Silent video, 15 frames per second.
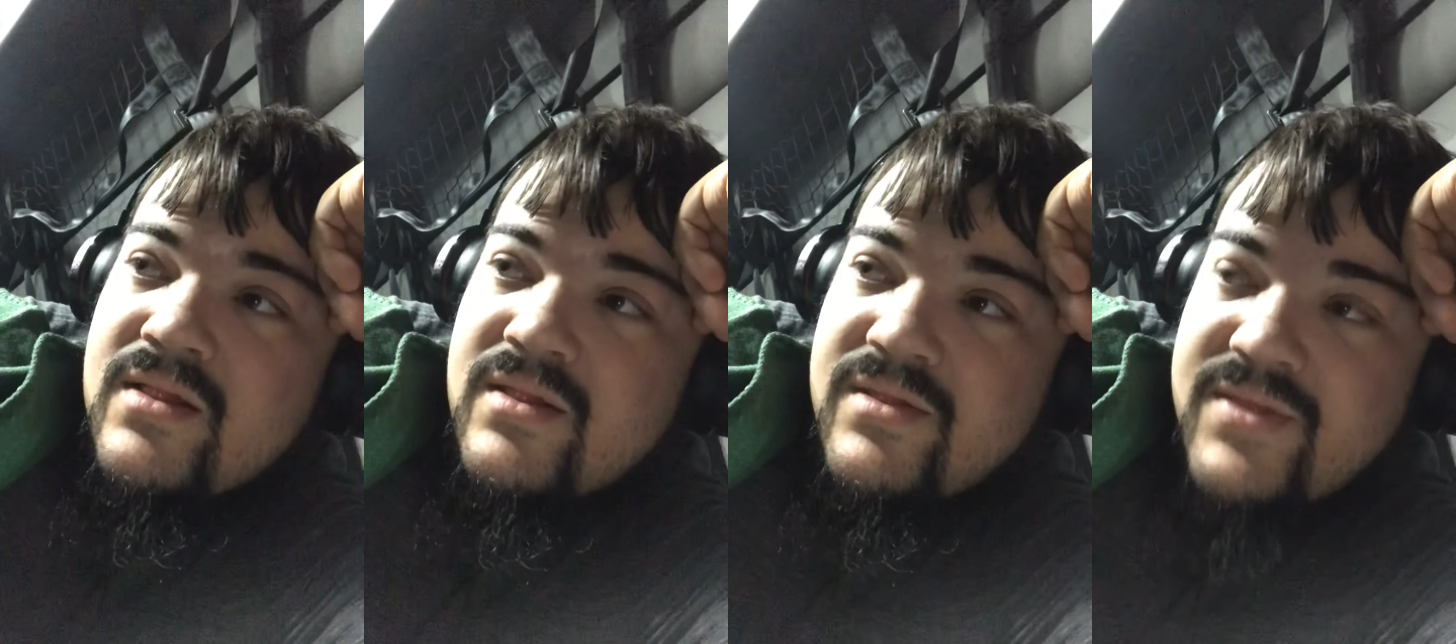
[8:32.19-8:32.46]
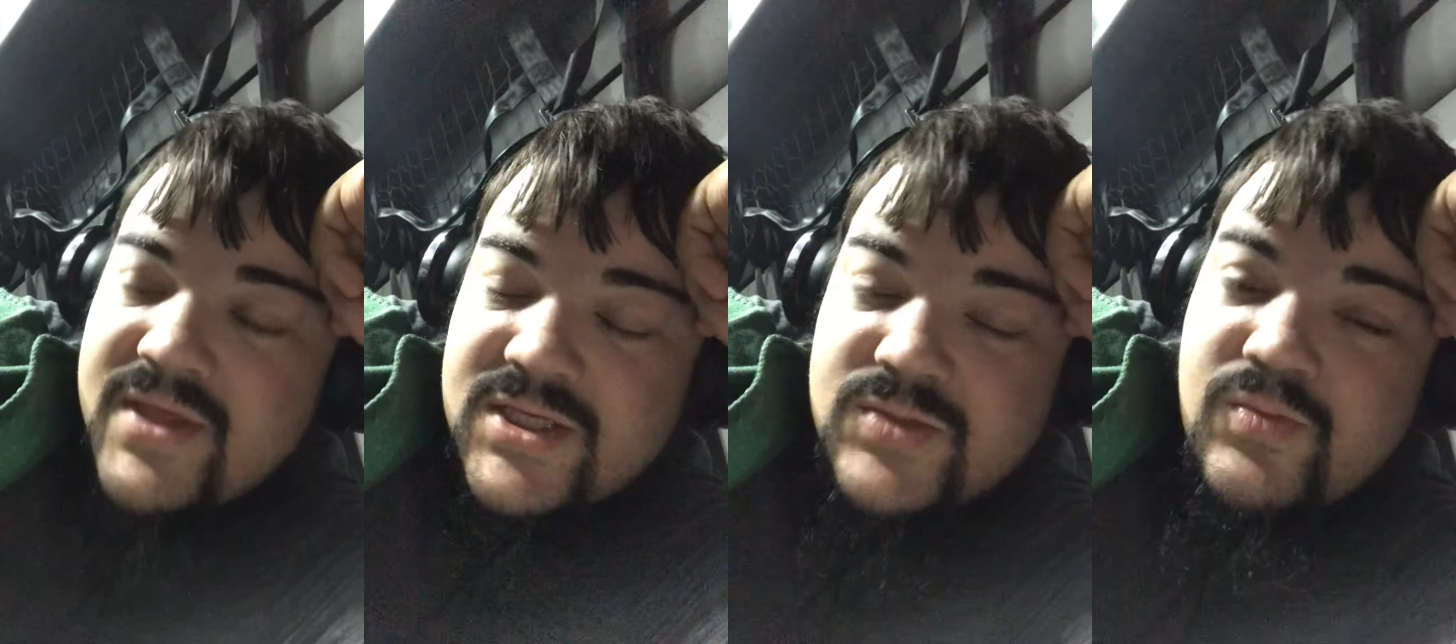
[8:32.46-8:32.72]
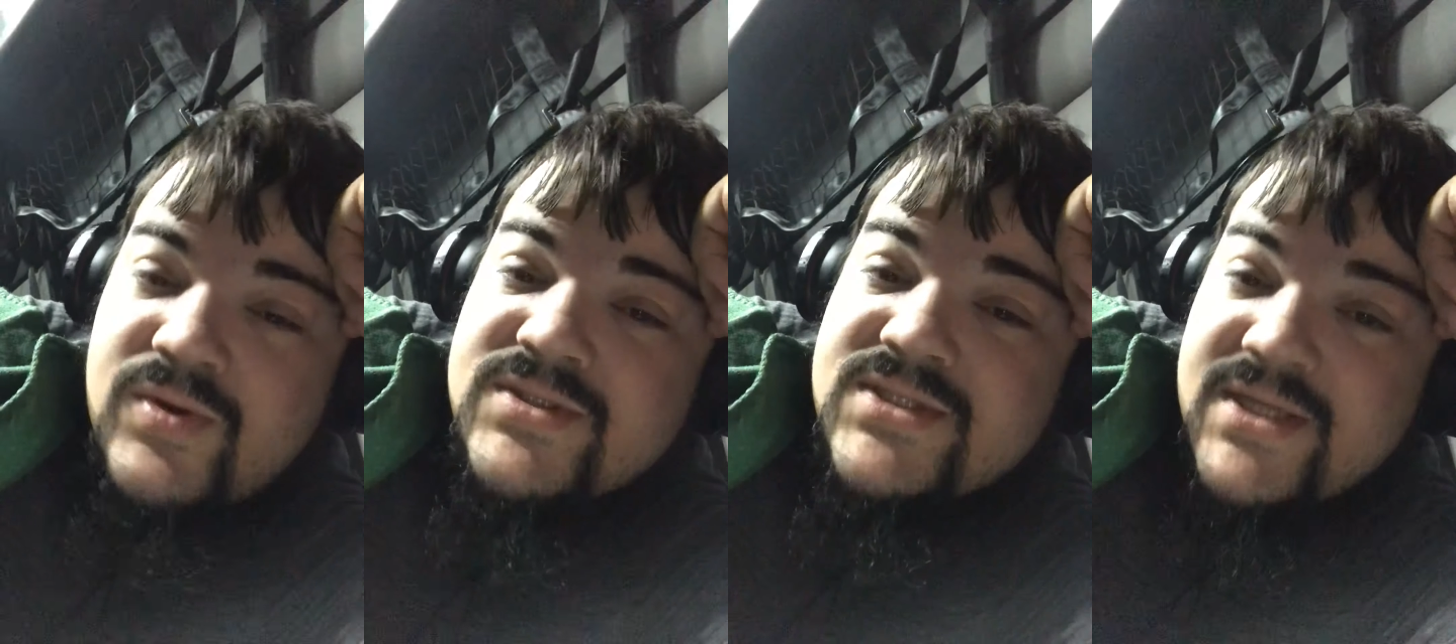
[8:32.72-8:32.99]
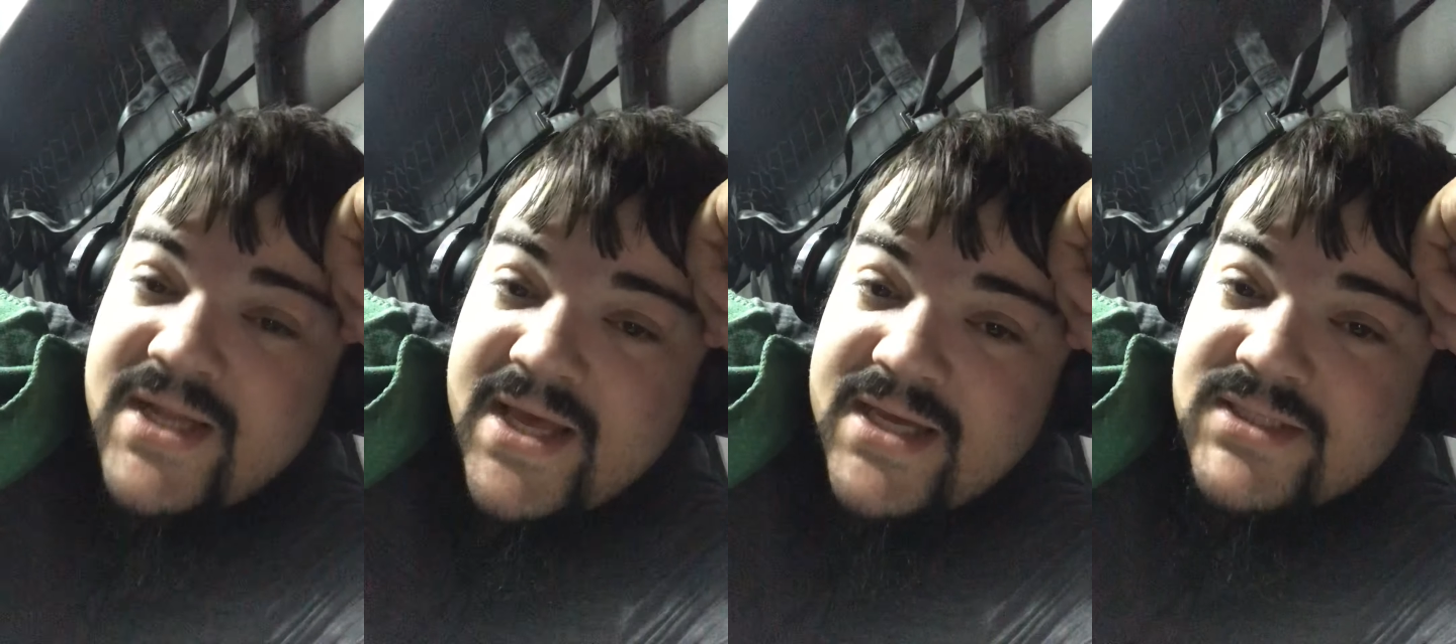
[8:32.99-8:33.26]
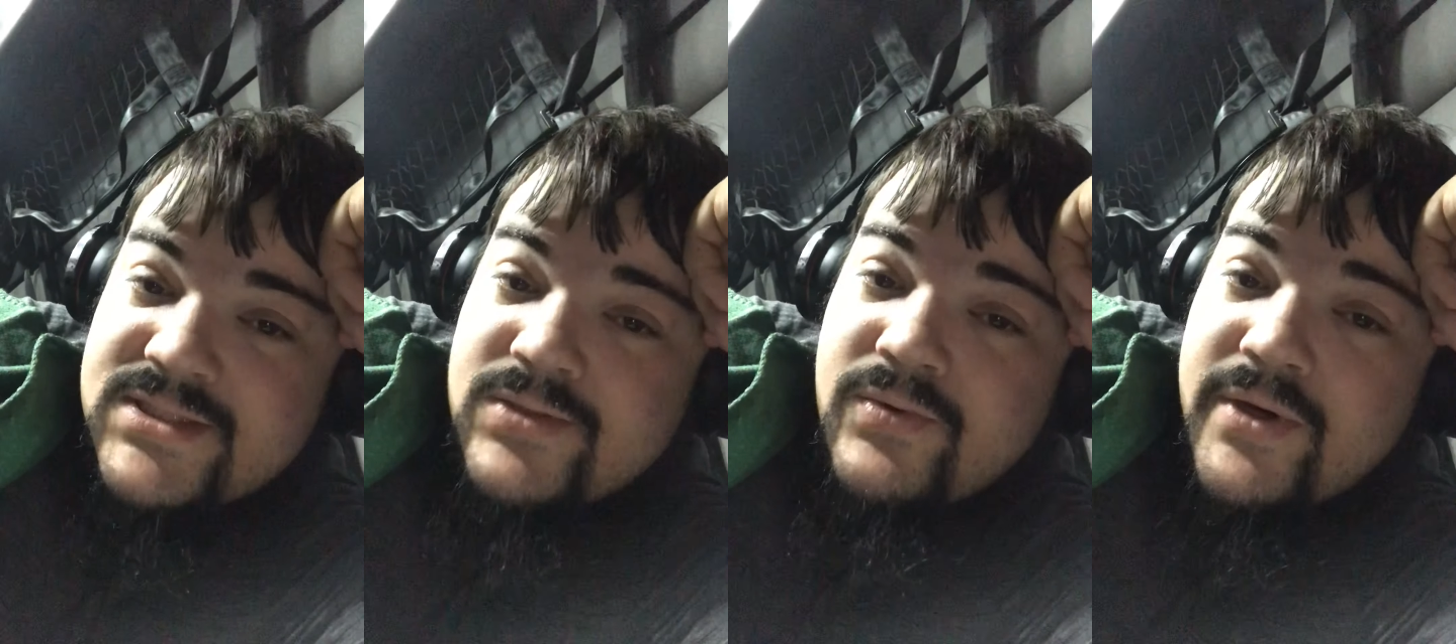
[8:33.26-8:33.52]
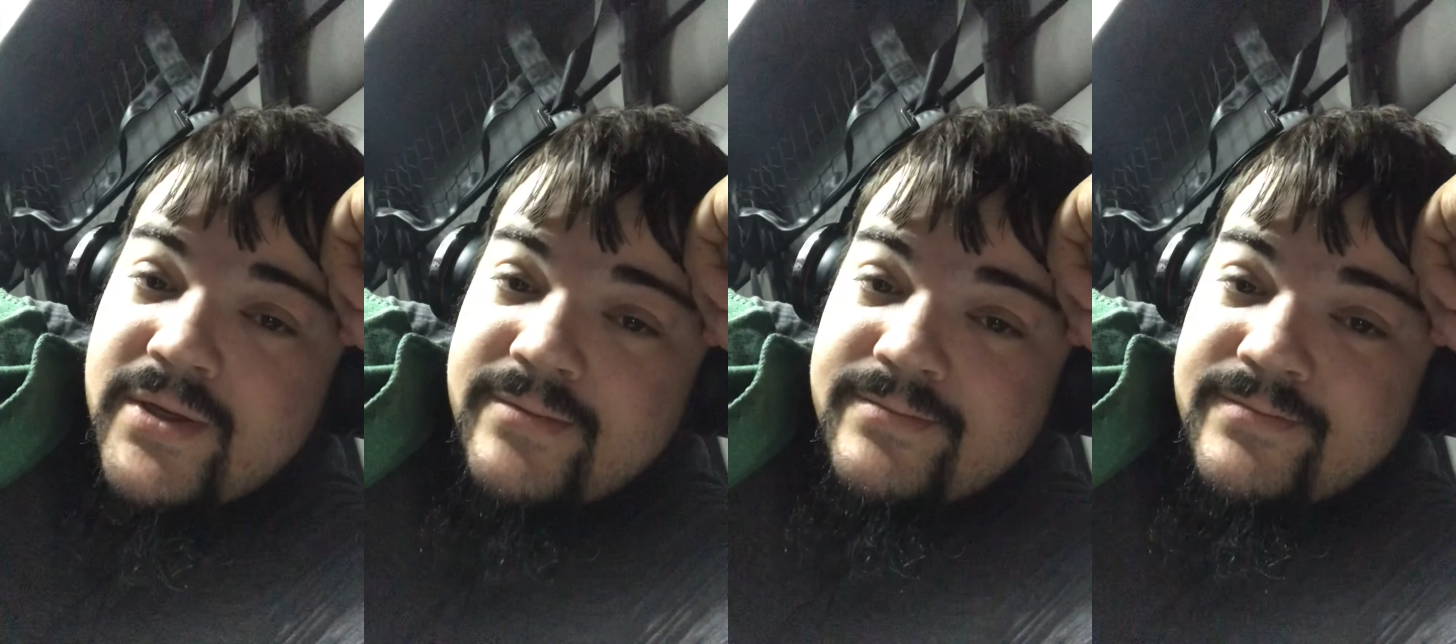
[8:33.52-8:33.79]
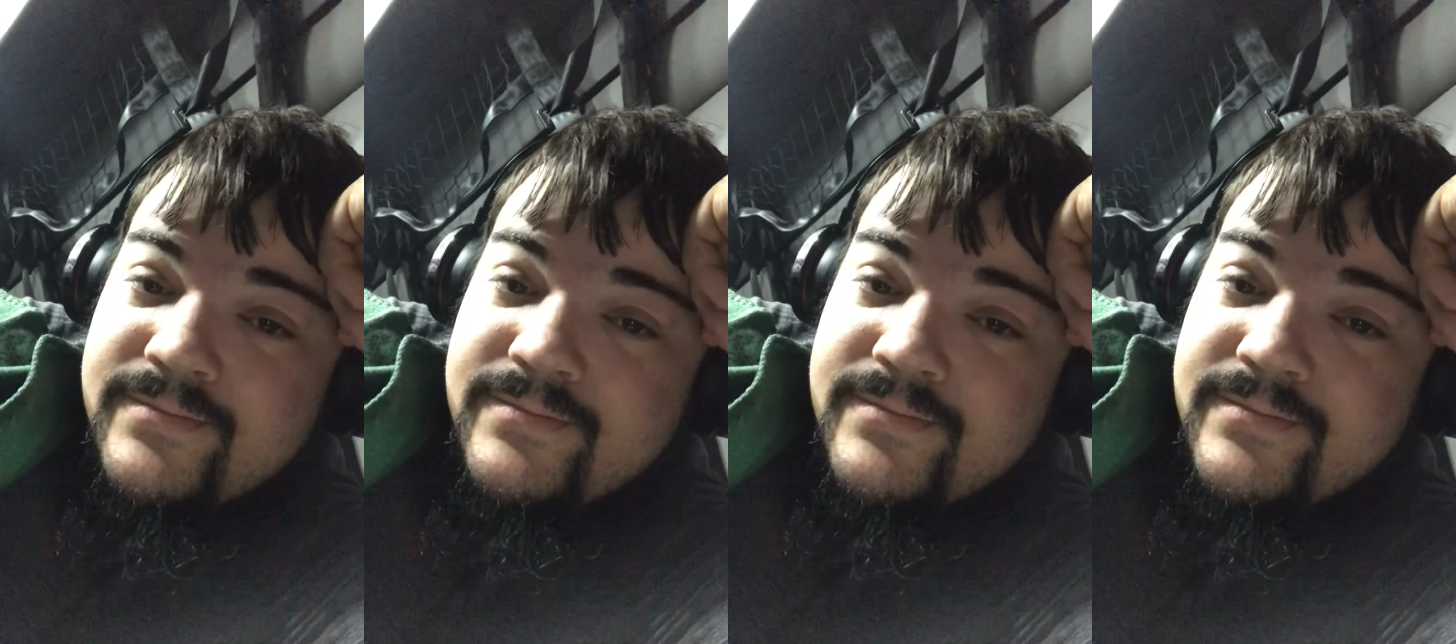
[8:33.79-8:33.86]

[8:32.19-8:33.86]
This one's a nasty one.